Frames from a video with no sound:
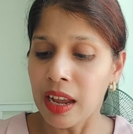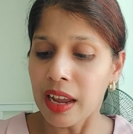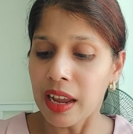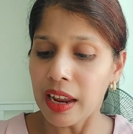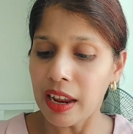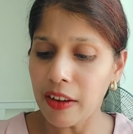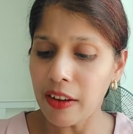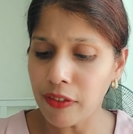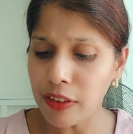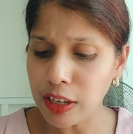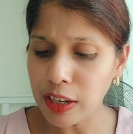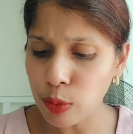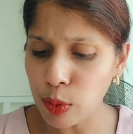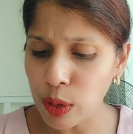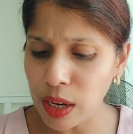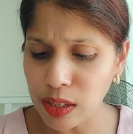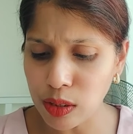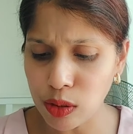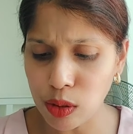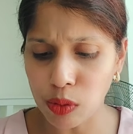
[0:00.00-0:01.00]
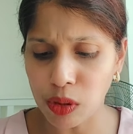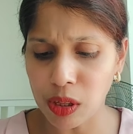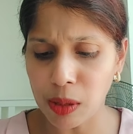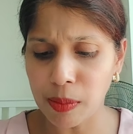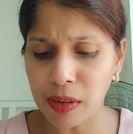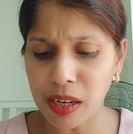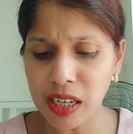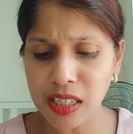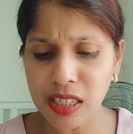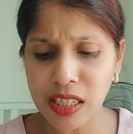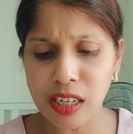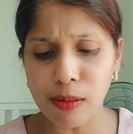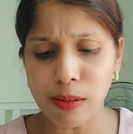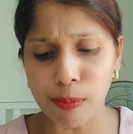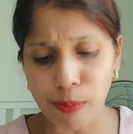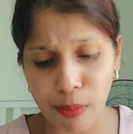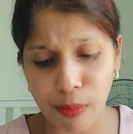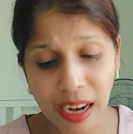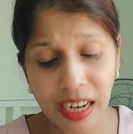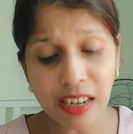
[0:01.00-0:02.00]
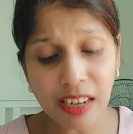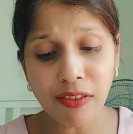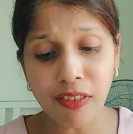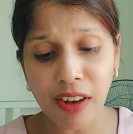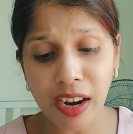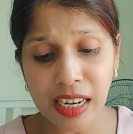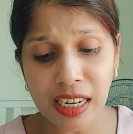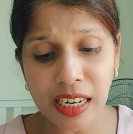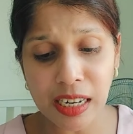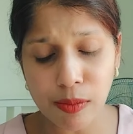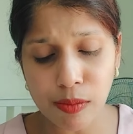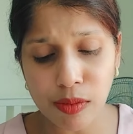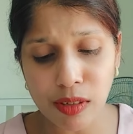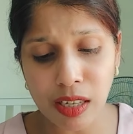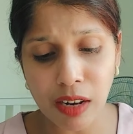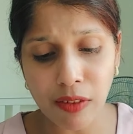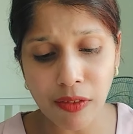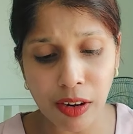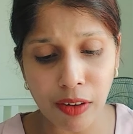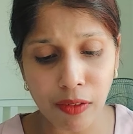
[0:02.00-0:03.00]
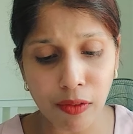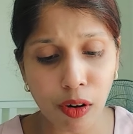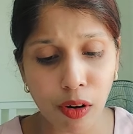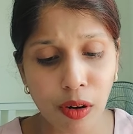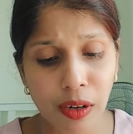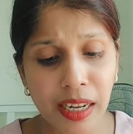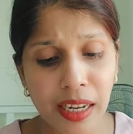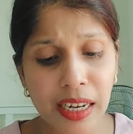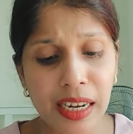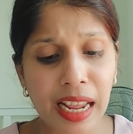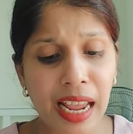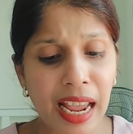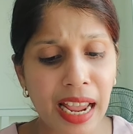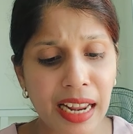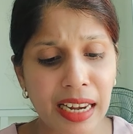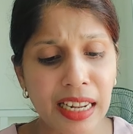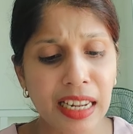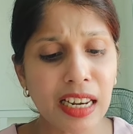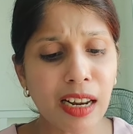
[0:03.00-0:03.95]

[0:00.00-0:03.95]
If it were so, the merchant might find himself involved in any